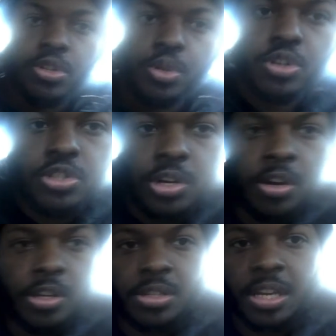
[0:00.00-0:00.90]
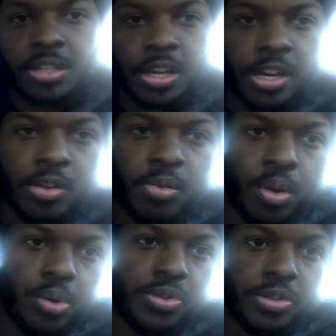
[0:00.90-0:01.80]
your journey. You say it's a
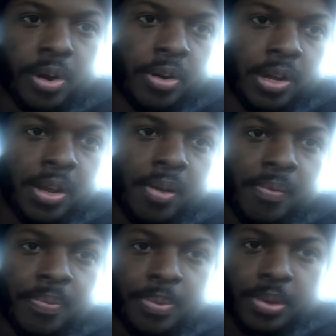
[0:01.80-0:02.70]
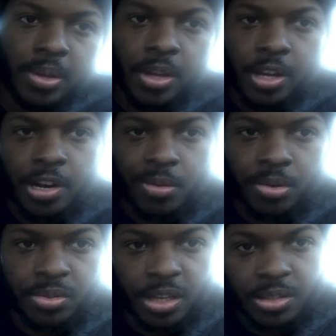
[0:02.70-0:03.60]
hero's journey.
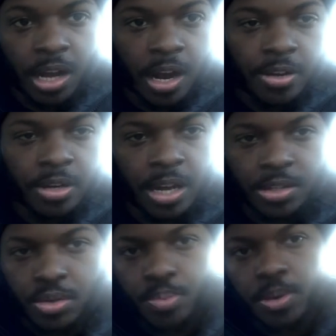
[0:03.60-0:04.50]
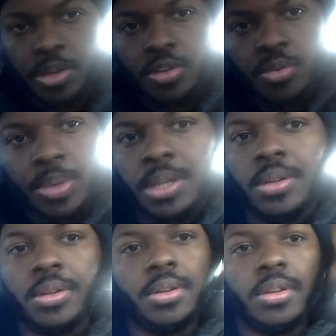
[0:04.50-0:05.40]
Heroes get tired. You're not superhuman.
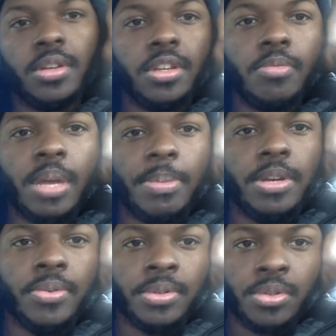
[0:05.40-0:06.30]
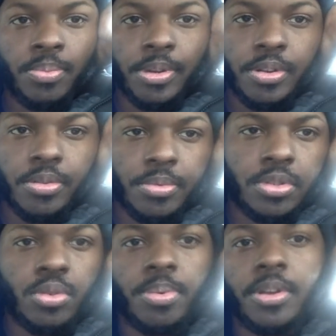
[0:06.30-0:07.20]
You may be doing
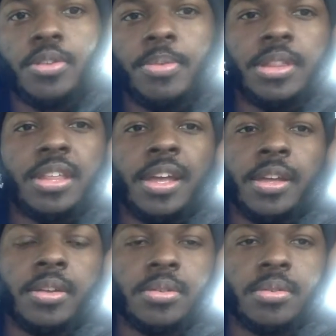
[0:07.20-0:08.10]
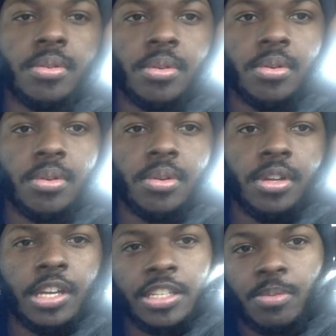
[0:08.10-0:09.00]
superhuman things,
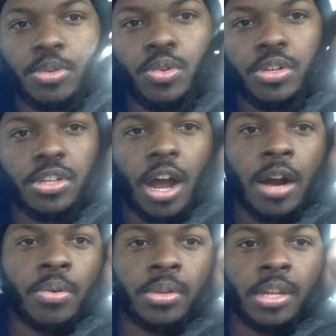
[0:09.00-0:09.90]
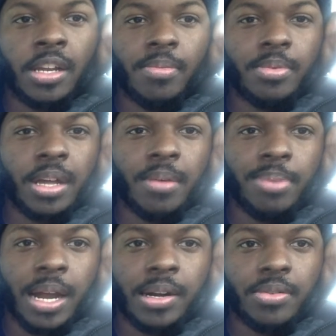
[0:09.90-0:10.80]
as I'm doing this awkward thing to kind of
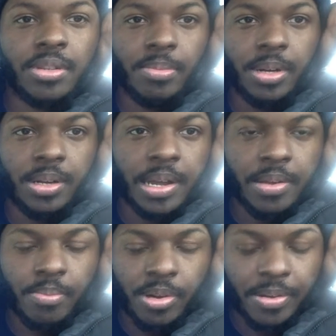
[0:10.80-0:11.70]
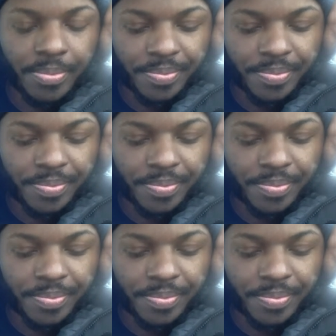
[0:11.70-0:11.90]
block out some of the light, but